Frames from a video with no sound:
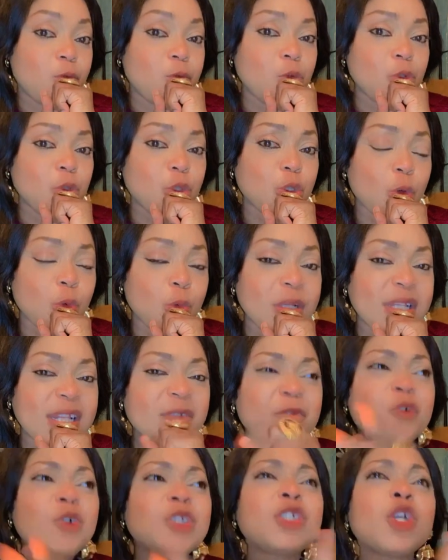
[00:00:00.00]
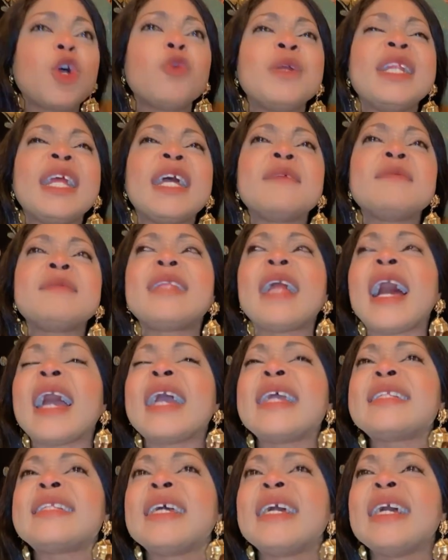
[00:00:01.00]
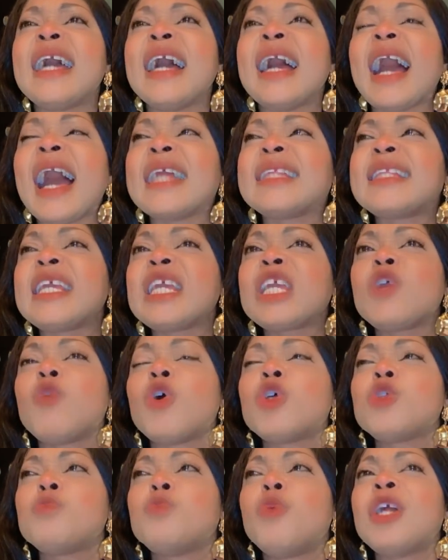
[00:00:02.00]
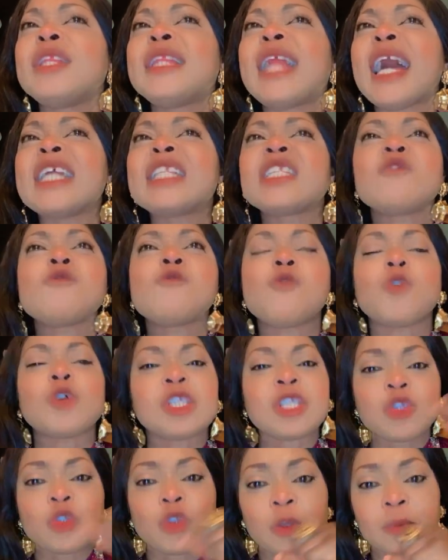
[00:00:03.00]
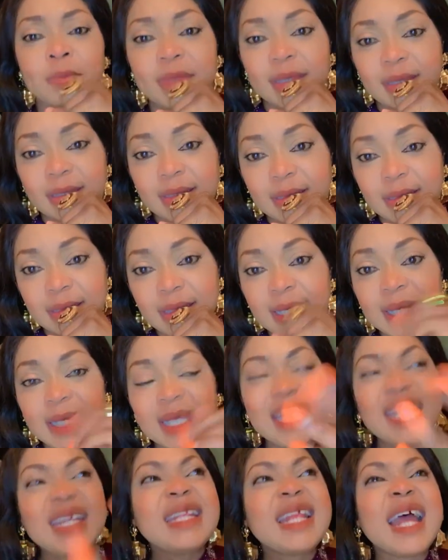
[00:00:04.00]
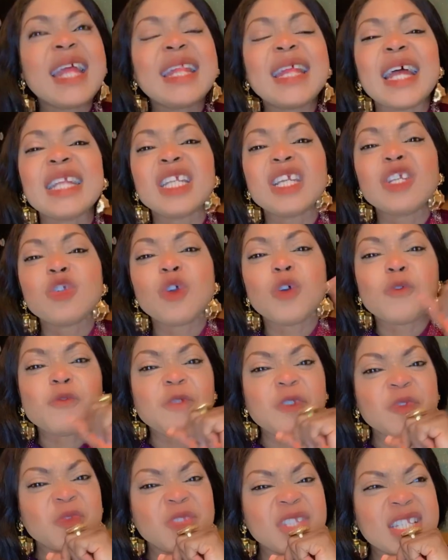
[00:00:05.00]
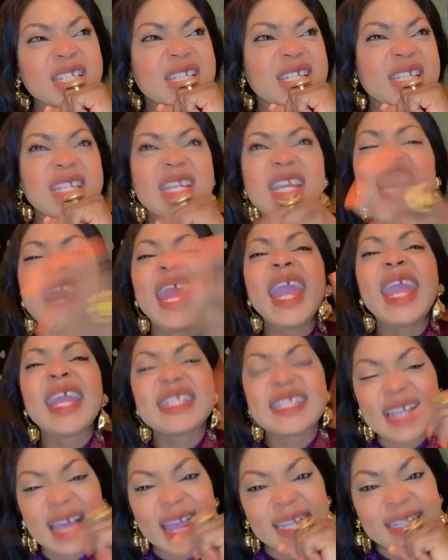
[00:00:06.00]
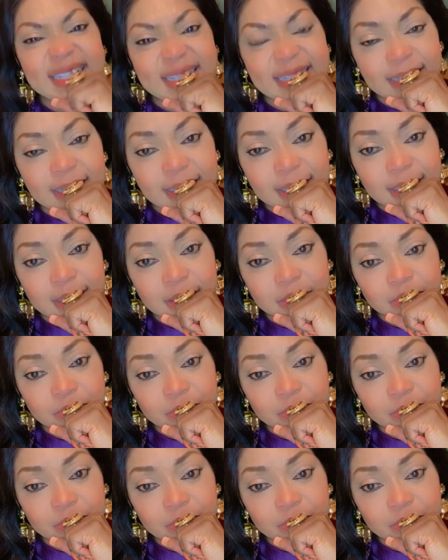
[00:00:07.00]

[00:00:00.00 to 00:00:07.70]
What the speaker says: Funsho Williams. Funsho Williams died, I think he was born 1940 something. He died at the age of 58, I think.